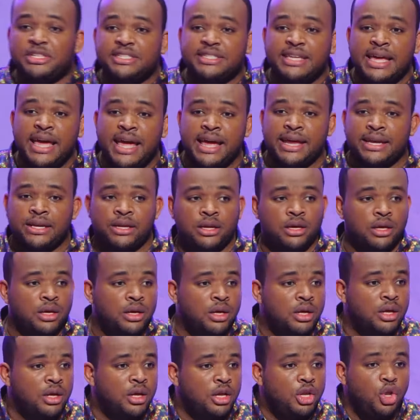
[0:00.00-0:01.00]
Spirit saying?
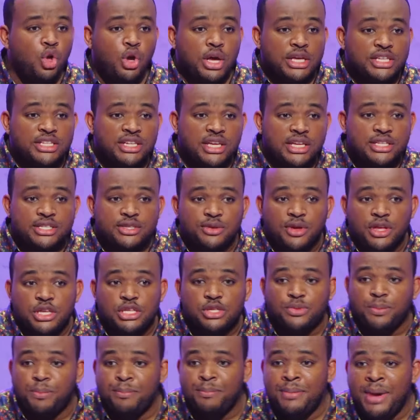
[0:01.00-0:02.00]
Look,
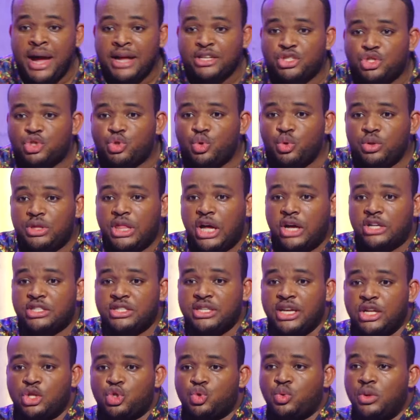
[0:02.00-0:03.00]
it's March
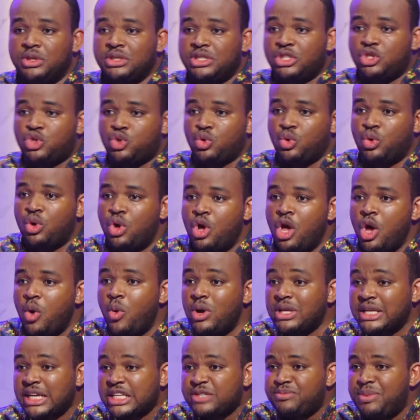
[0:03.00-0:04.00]
2022.
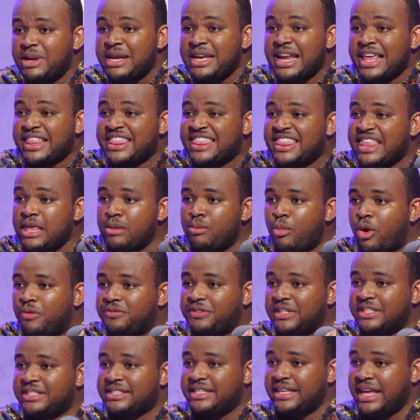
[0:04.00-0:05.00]
What has been the
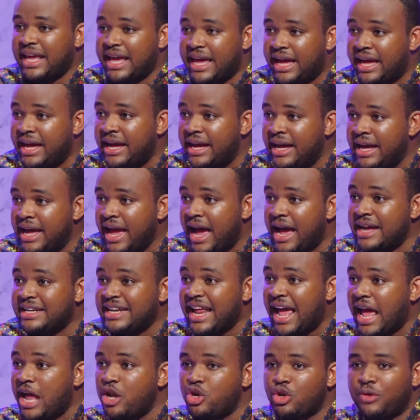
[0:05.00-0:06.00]
theme of this year
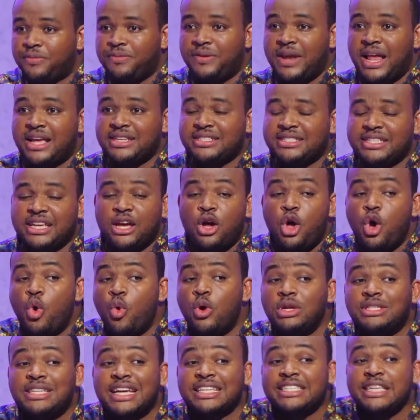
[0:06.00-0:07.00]
and the end of last
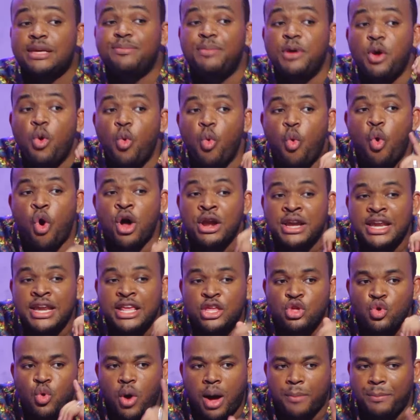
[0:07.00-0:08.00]
year? What has he been
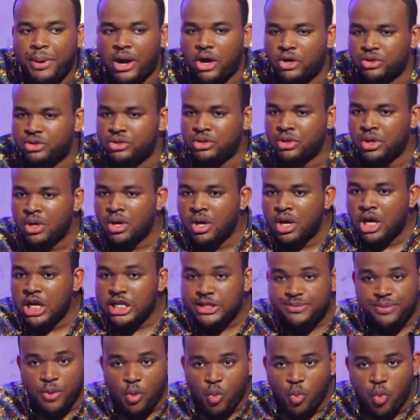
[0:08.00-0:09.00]
warning you about?
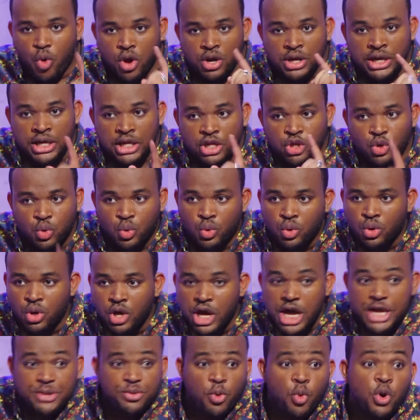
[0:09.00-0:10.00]
He's been warning you.